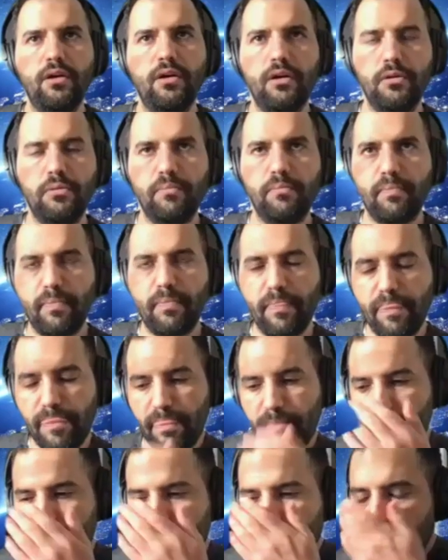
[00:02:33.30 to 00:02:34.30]
um,
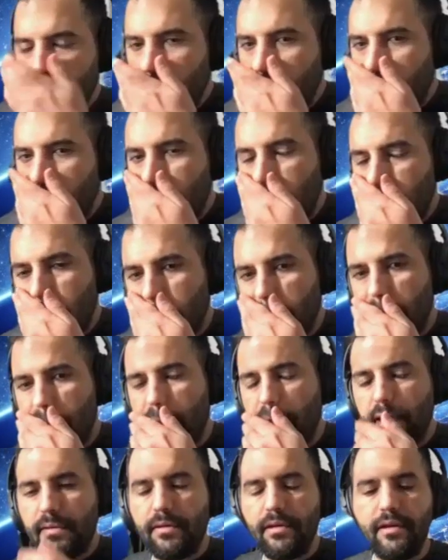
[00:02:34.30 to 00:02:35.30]
thank you for
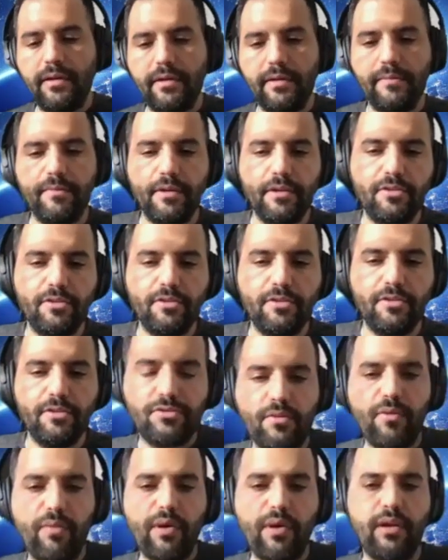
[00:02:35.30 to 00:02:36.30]
that um, intro.
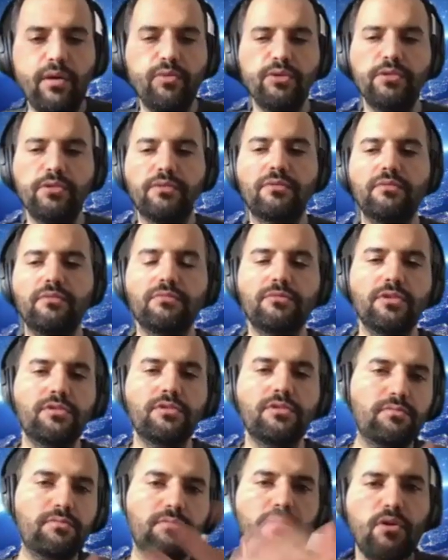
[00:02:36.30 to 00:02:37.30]
So what I would
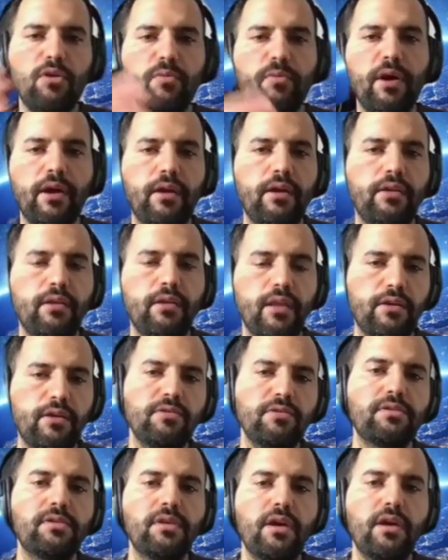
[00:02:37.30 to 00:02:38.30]
just go back and like
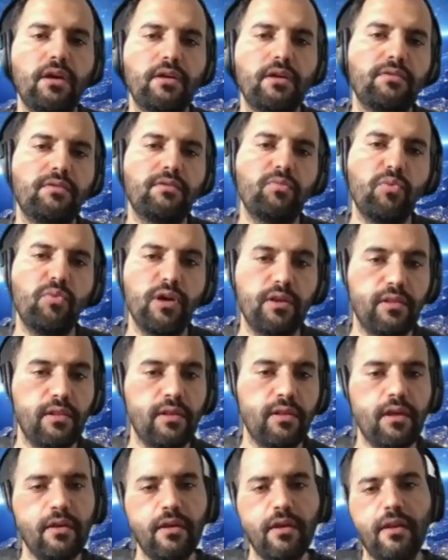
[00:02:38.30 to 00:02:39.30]
you said, where
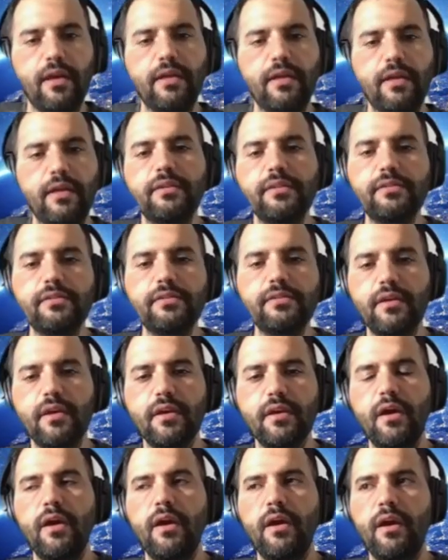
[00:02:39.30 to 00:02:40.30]
al is.
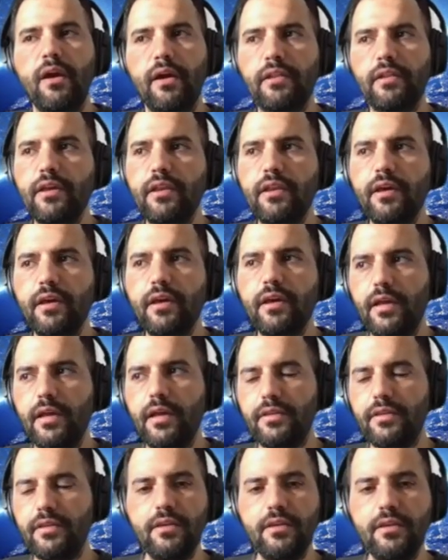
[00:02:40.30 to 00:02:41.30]

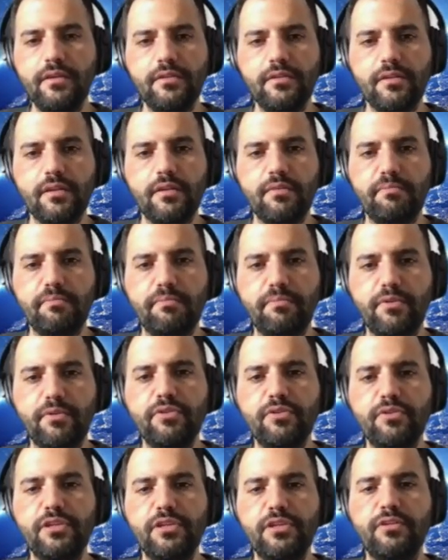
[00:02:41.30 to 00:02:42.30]
al is
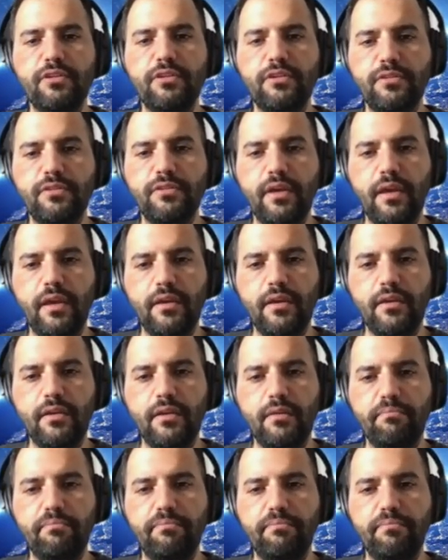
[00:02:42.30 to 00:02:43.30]
considered
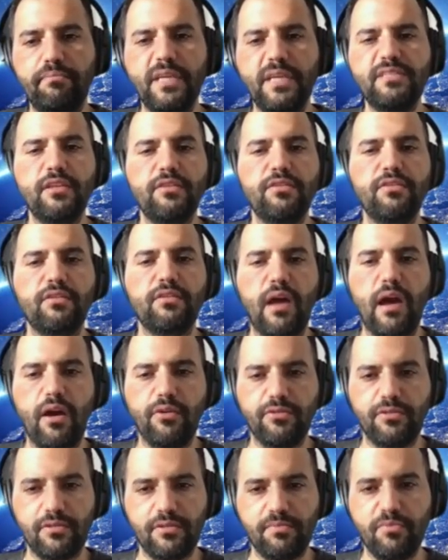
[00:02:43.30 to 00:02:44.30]
a basically the
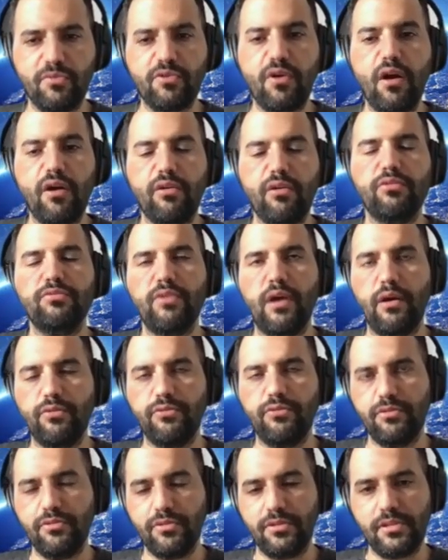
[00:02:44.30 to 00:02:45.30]
route, Morocco
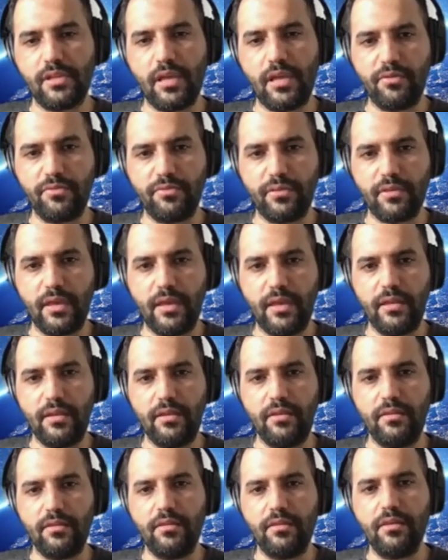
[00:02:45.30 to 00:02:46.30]
route to south.
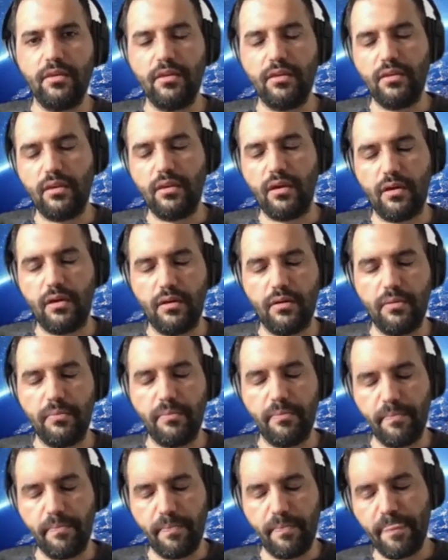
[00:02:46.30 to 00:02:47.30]
And the
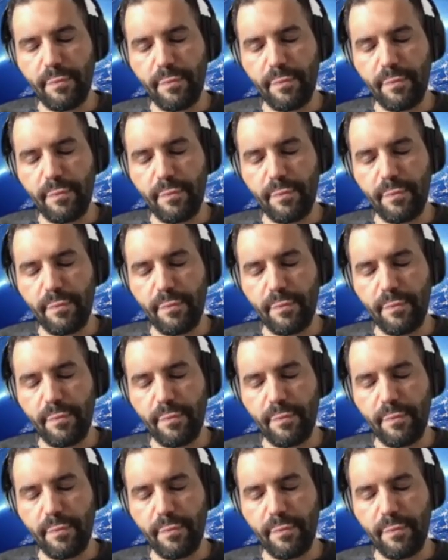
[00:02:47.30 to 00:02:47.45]
um,